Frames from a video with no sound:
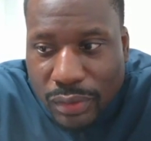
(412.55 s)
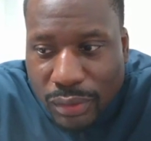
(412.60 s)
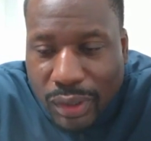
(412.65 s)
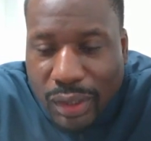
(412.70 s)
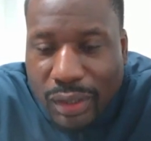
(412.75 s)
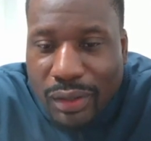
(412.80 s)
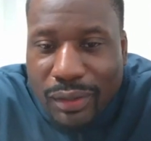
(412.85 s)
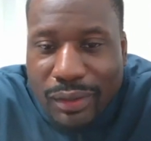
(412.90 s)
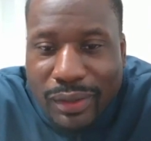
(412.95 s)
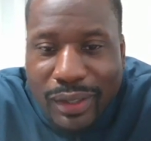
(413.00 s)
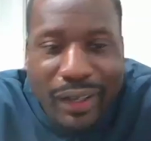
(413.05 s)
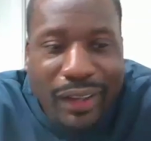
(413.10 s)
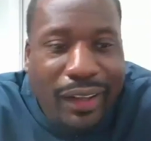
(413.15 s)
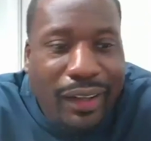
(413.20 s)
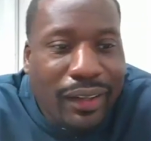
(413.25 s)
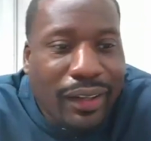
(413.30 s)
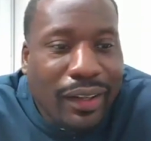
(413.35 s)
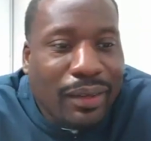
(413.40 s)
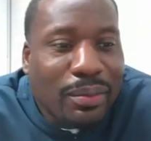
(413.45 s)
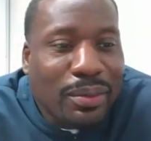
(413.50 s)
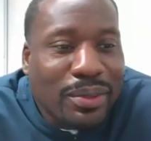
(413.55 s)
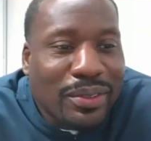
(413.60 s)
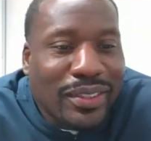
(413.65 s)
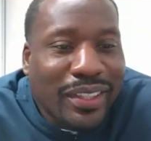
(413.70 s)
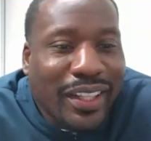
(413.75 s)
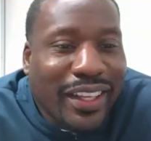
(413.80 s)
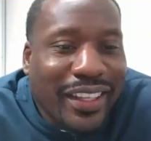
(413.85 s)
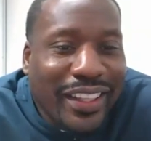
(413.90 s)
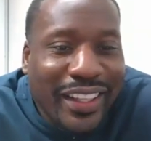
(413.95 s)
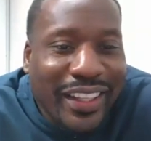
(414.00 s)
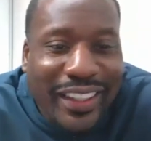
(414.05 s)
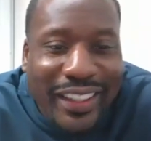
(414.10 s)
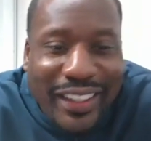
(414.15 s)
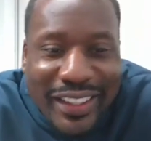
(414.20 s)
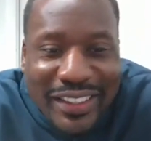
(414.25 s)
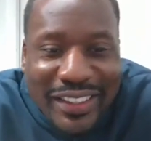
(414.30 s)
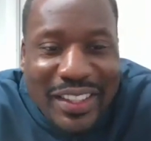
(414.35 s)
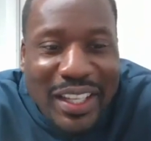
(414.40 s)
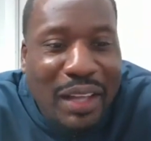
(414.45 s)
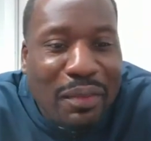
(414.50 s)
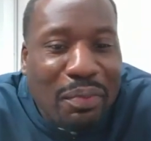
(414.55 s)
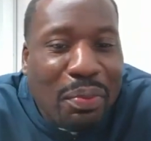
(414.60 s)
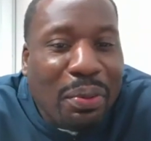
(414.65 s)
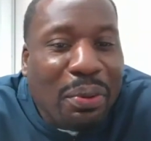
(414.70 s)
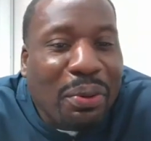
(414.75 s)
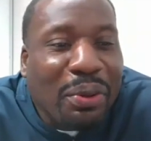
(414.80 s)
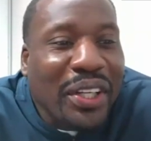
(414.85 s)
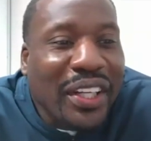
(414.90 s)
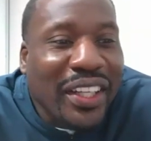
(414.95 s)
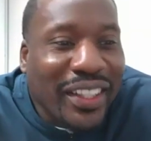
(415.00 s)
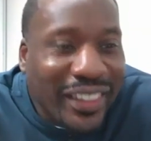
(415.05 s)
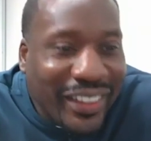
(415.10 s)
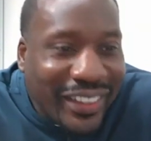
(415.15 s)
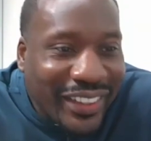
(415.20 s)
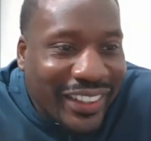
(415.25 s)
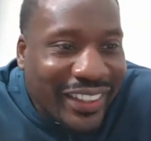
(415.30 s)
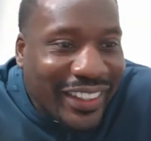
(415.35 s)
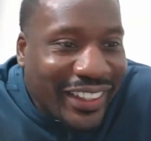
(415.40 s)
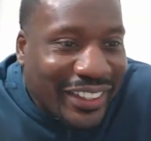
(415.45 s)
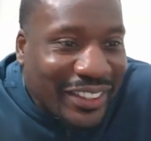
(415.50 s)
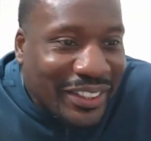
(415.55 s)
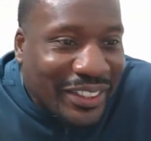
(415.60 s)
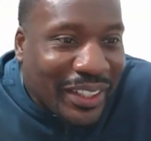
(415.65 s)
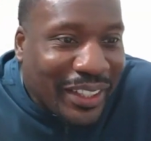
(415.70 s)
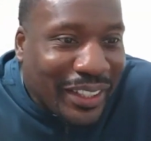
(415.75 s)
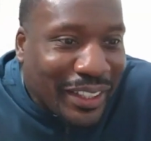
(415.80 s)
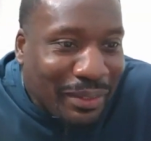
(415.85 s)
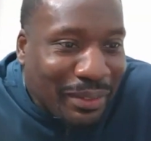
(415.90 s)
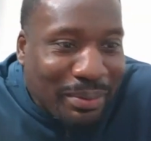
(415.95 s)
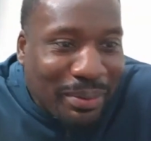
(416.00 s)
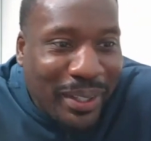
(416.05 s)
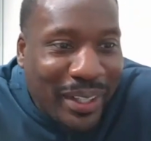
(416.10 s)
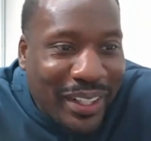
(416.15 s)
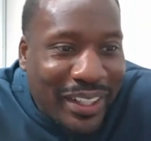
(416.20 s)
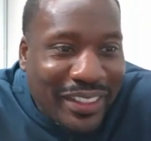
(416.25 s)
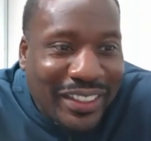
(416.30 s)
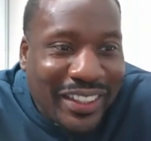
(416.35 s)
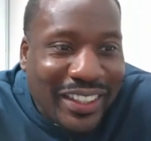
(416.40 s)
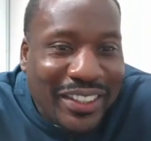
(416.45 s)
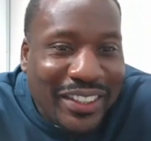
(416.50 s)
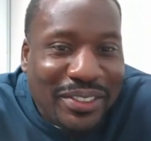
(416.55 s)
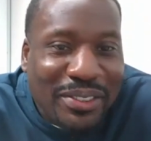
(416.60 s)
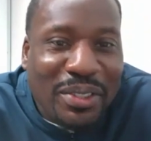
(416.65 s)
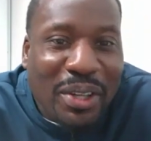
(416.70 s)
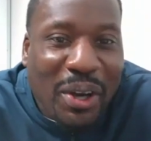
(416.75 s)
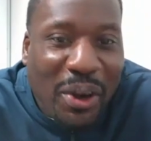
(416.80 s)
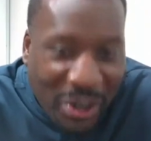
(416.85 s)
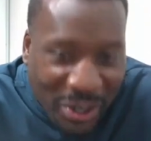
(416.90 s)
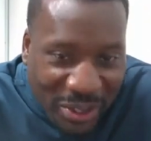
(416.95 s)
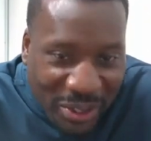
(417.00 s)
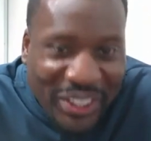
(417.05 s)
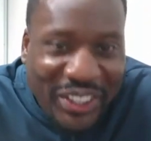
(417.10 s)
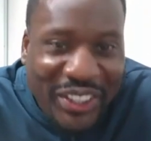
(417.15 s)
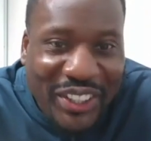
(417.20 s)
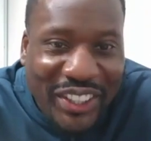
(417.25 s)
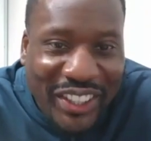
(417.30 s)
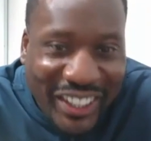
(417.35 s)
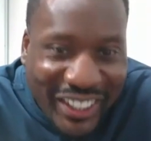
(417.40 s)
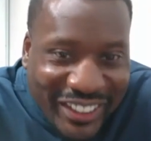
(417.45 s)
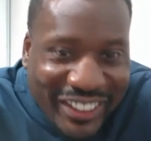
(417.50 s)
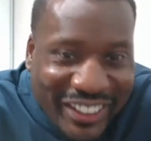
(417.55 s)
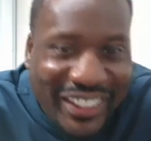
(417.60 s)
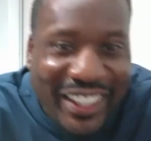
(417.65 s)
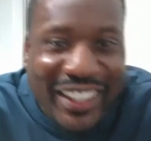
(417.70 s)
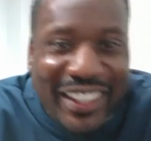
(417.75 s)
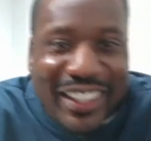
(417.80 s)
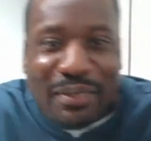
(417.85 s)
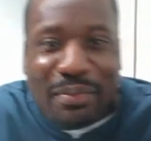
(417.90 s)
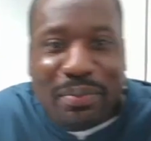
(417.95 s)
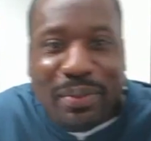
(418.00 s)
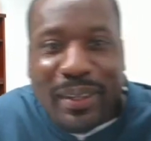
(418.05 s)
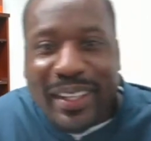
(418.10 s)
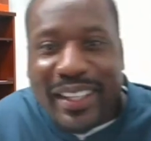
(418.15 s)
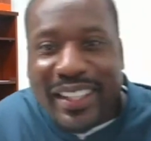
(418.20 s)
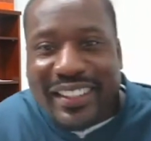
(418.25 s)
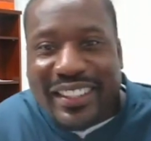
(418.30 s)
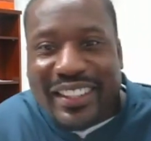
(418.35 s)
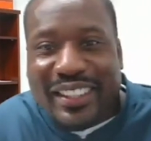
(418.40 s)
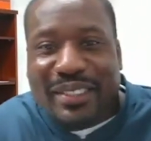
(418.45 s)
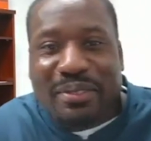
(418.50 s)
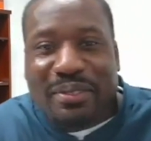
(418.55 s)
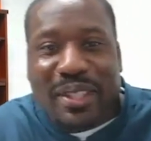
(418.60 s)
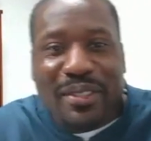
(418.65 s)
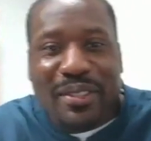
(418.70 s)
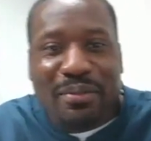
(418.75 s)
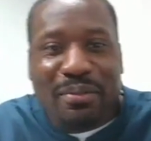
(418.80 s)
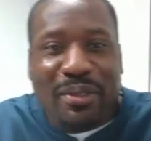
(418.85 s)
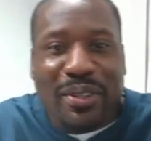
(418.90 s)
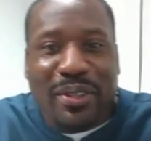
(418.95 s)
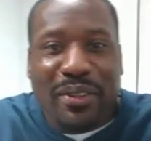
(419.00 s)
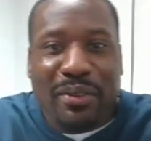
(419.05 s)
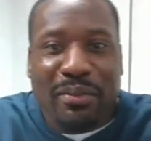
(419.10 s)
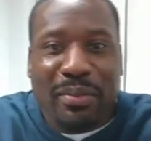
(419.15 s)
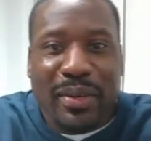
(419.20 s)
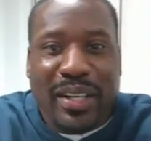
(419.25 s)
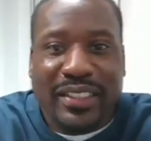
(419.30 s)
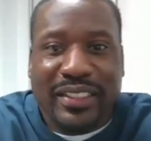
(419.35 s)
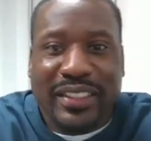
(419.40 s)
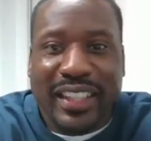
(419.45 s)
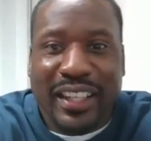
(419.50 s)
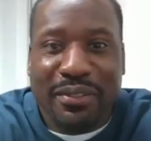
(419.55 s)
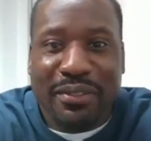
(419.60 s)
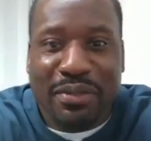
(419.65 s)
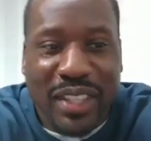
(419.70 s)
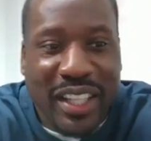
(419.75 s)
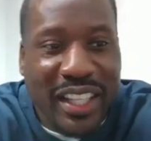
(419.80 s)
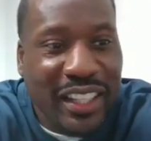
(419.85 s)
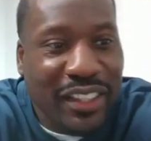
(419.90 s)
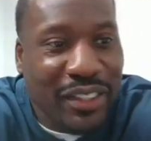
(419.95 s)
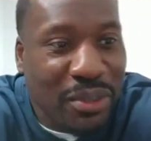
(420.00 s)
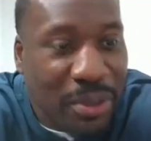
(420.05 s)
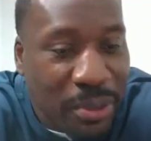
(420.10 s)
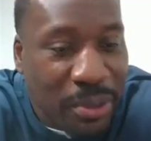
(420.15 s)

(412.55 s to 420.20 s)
Well, I'm going to say he's not pretty good extending plays. He's darn good extending plays. He's one of the best I've seen